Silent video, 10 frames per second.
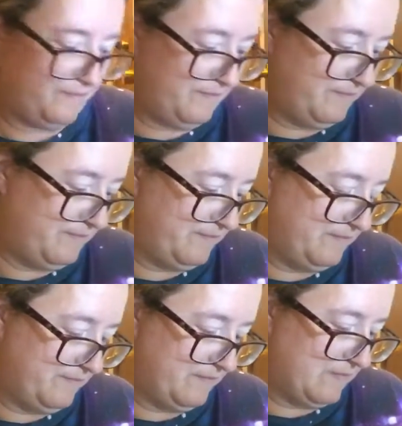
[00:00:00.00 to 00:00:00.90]

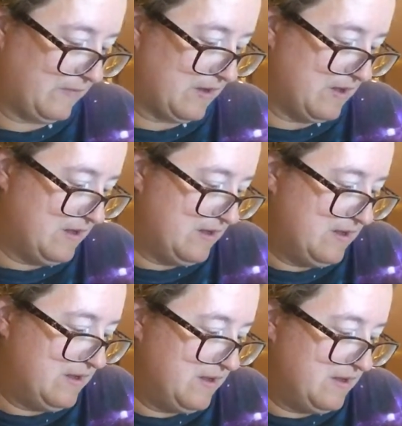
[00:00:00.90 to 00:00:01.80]

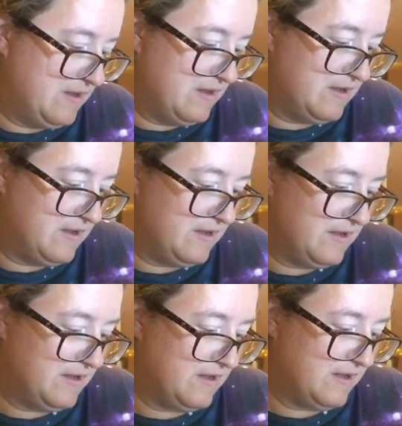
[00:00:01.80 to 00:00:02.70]

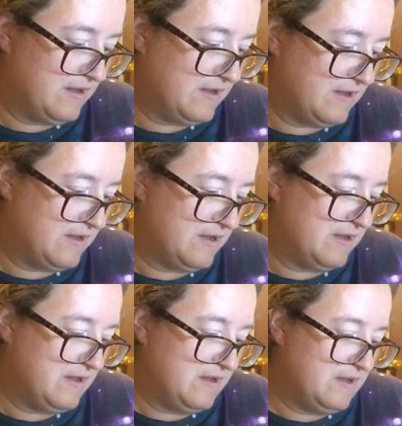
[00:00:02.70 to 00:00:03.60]

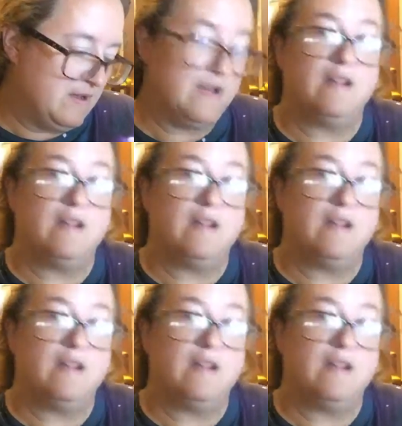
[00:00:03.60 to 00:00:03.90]
[no speech]